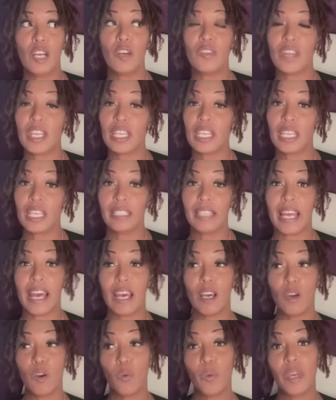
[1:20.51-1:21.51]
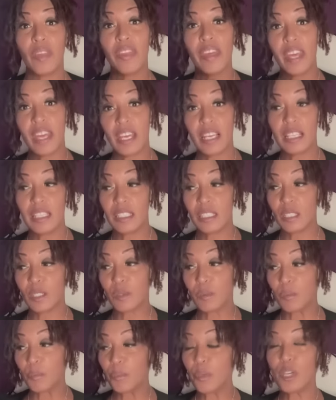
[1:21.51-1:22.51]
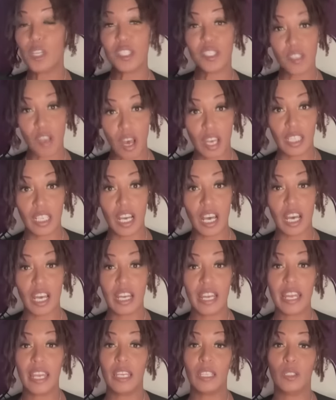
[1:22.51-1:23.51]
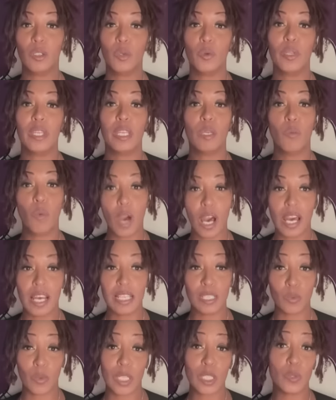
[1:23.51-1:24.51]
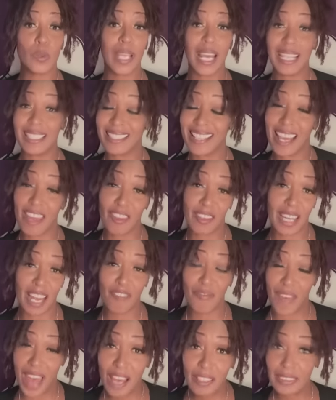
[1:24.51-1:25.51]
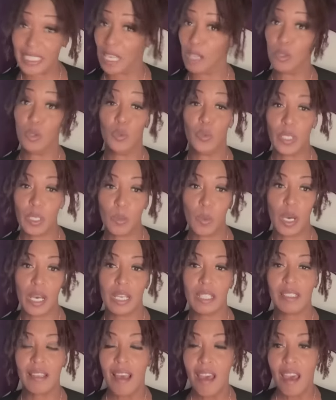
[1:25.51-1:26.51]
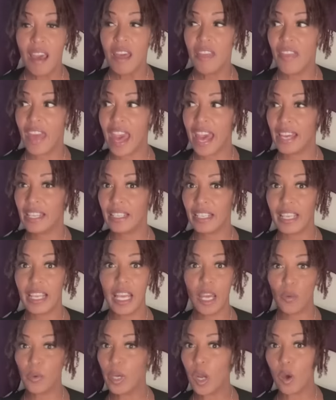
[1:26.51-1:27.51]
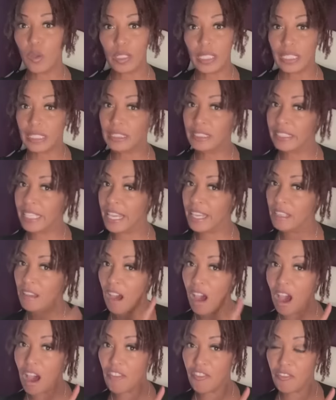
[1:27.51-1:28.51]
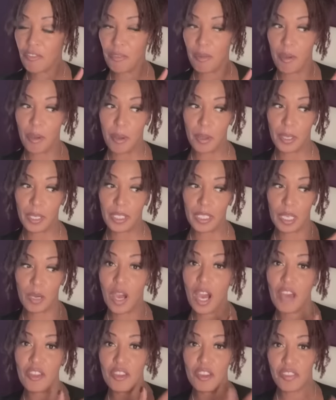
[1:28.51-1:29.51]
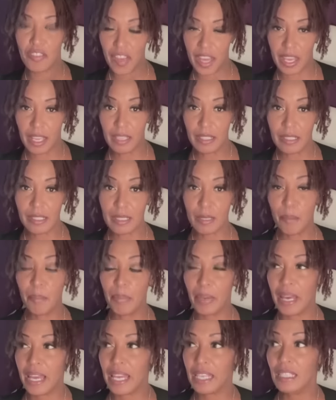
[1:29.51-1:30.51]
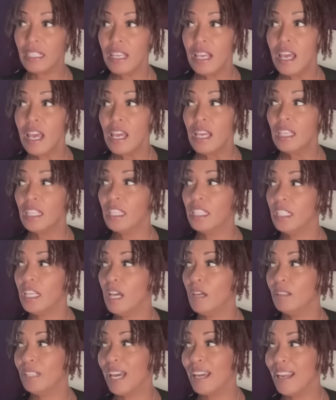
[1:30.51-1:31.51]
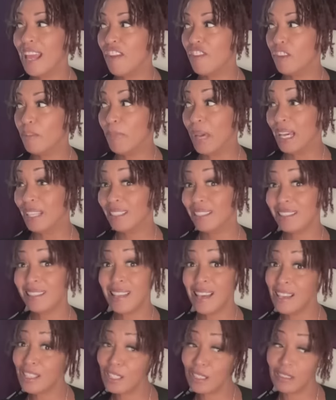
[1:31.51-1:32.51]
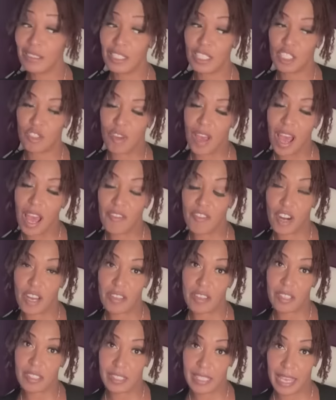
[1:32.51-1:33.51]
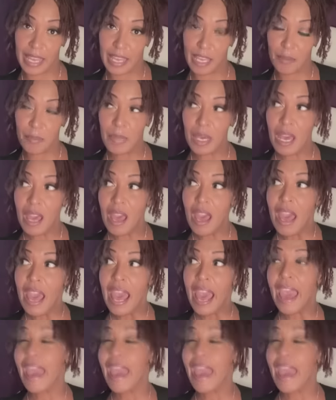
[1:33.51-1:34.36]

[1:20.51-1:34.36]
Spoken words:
you know, thinking that with his persona and who he was, once we got together and I found out who he was, that it would only take off, you know, other things. But, you know, not everybody's hustle and drive are the same.